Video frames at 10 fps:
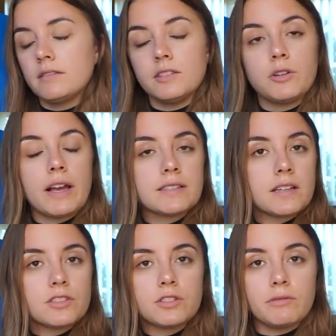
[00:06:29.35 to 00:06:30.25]
You guys
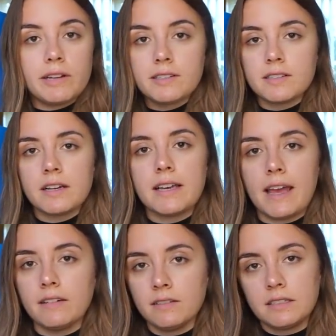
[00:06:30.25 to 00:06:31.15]
get two rings.
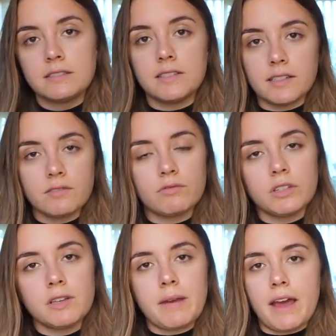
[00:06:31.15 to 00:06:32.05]
Again, doesn't
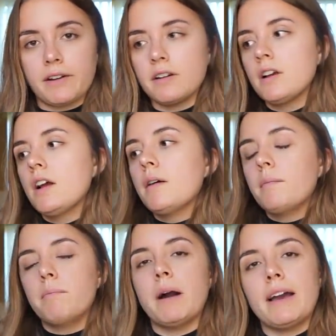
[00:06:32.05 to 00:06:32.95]
really matter,
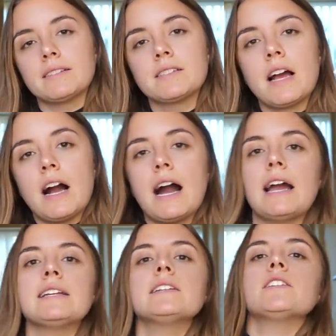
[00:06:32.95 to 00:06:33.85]
but
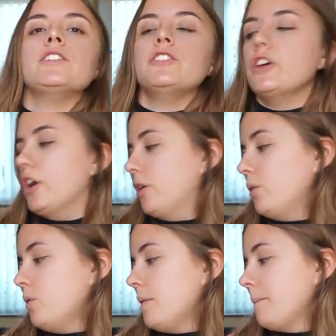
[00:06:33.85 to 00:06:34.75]
I didn't
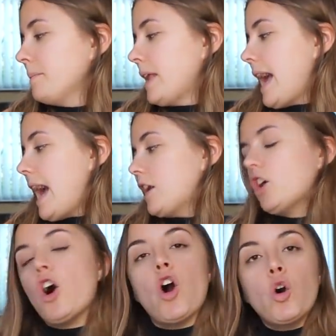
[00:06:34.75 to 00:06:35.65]
know how
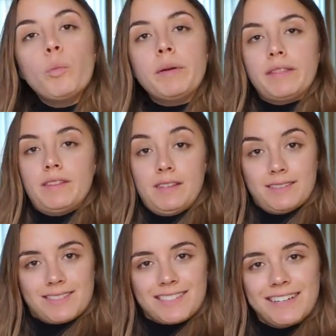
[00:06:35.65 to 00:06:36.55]
to open
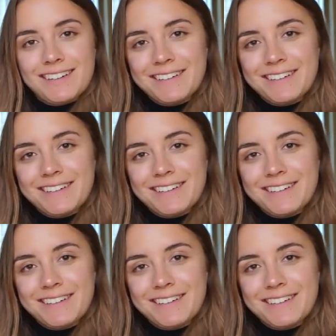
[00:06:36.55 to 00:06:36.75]
these.